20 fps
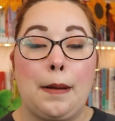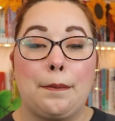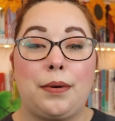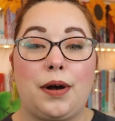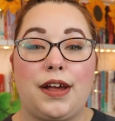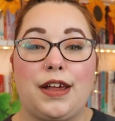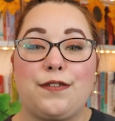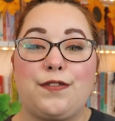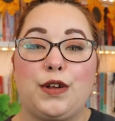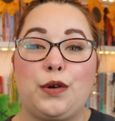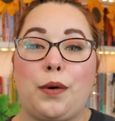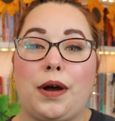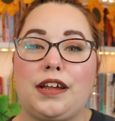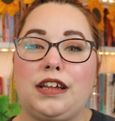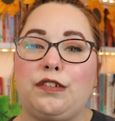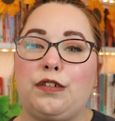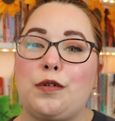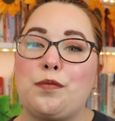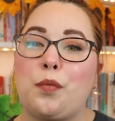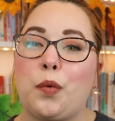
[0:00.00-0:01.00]
But if you want
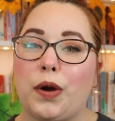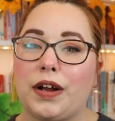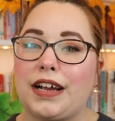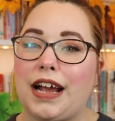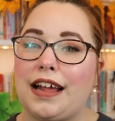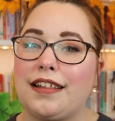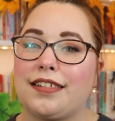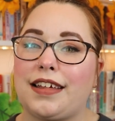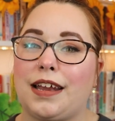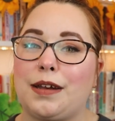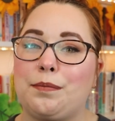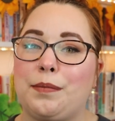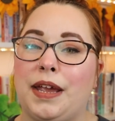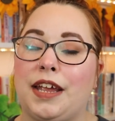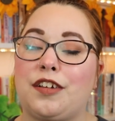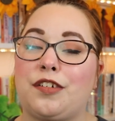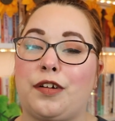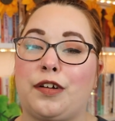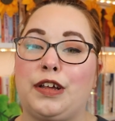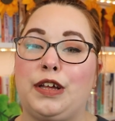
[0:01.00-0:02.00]
even more content,
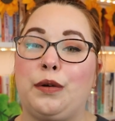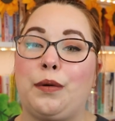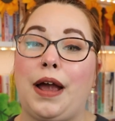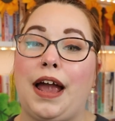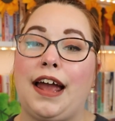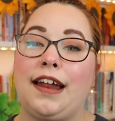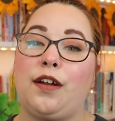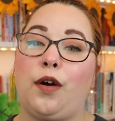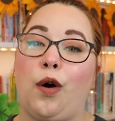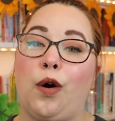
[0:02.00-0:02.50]
make sure you head